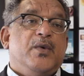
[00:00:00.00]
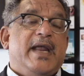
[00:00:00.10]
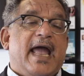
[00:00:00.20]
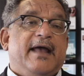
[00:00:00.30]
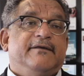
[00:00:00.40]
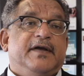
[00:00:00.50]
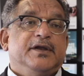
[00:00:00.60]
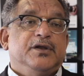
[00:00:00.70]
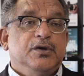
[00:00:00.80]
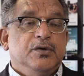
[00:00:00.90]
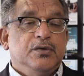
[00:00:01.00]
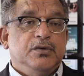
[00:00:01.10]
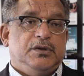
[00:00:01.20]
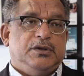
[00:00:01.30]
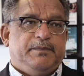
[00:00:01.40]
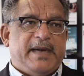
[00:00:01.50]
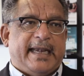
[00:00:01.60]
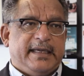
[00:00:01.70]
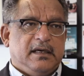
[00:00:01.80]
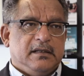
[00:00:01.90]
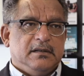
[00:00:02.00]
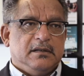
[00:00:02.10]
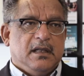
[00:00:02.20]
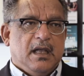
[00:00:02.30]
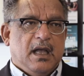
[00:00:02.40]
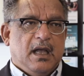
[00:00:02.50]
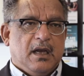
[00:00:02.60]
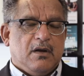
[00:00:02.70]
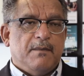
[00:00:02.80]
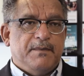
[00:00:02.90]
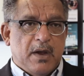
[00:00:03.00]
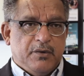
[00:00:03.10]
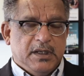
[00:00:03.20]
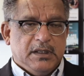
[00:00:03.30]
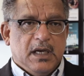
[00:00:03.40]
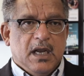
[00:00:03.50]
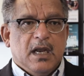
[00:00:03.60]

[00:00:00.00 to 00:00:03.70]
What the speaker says: We have a huge practical component.